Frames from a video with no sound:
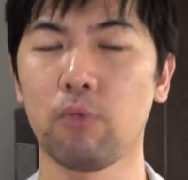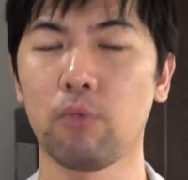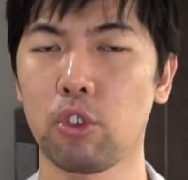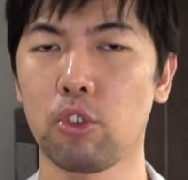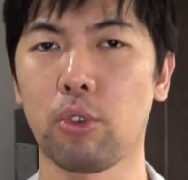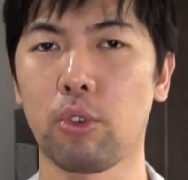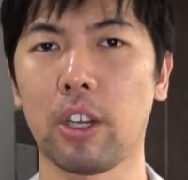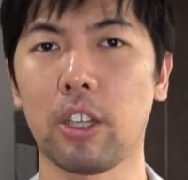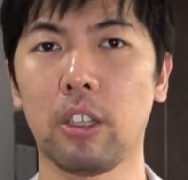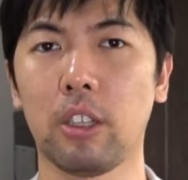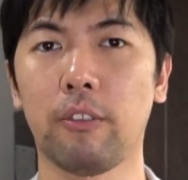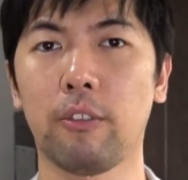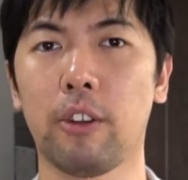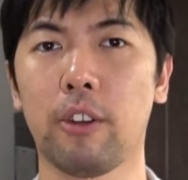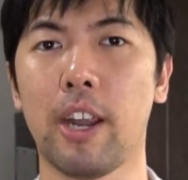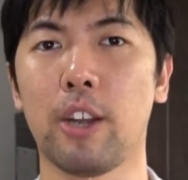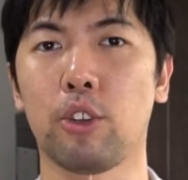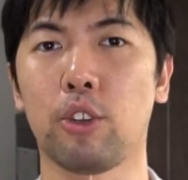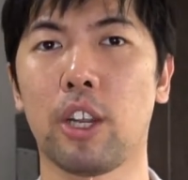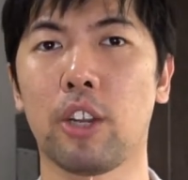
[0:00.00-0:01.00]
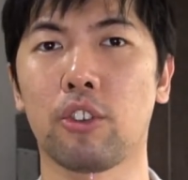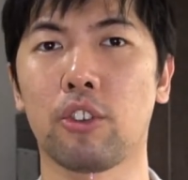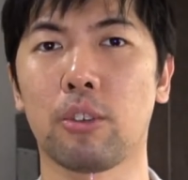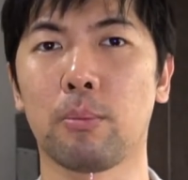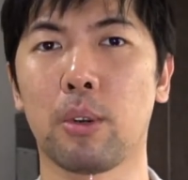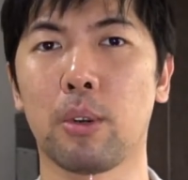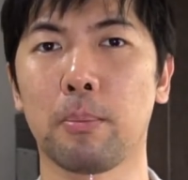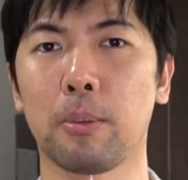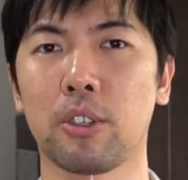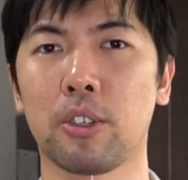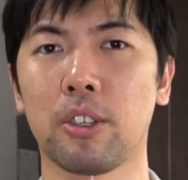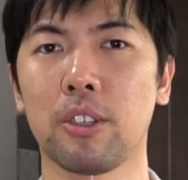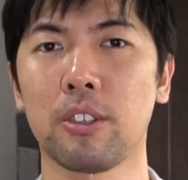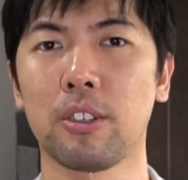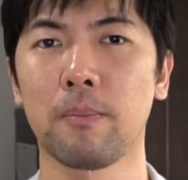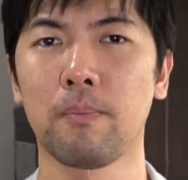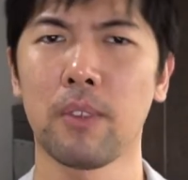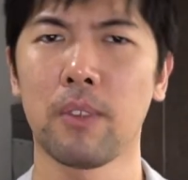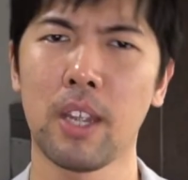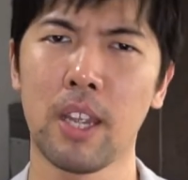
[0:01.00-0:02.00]
strictly for educational
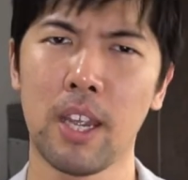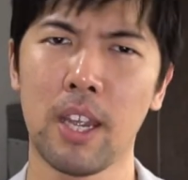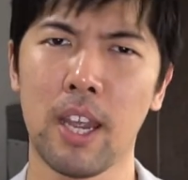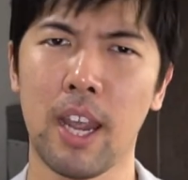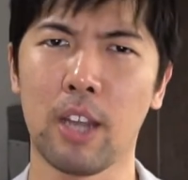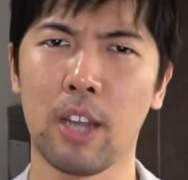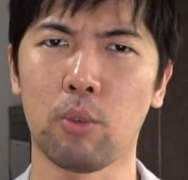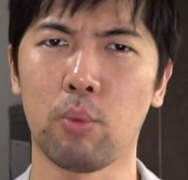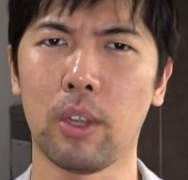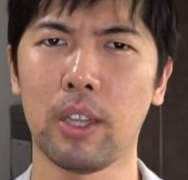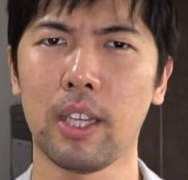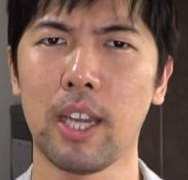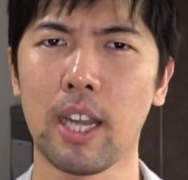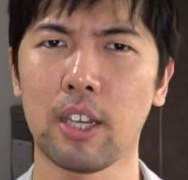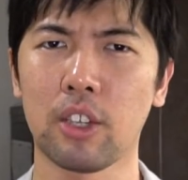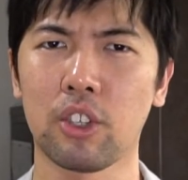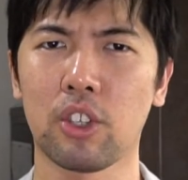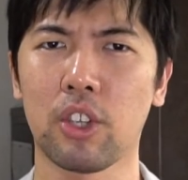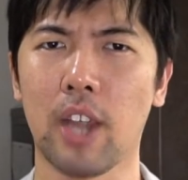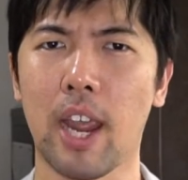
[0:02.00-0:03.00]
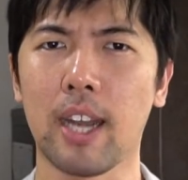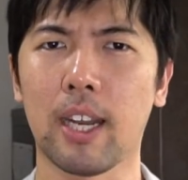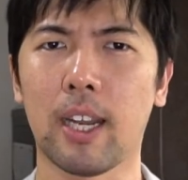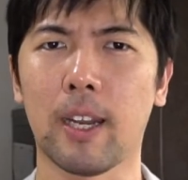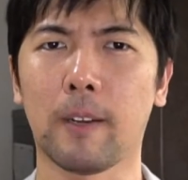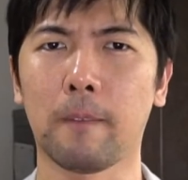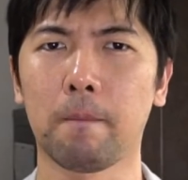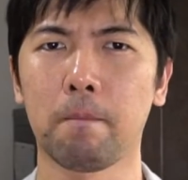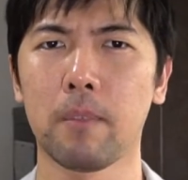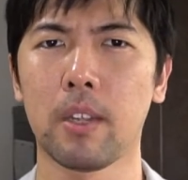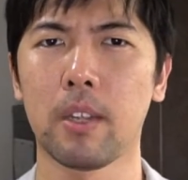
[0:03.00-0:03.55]
purposes, and to really understand it,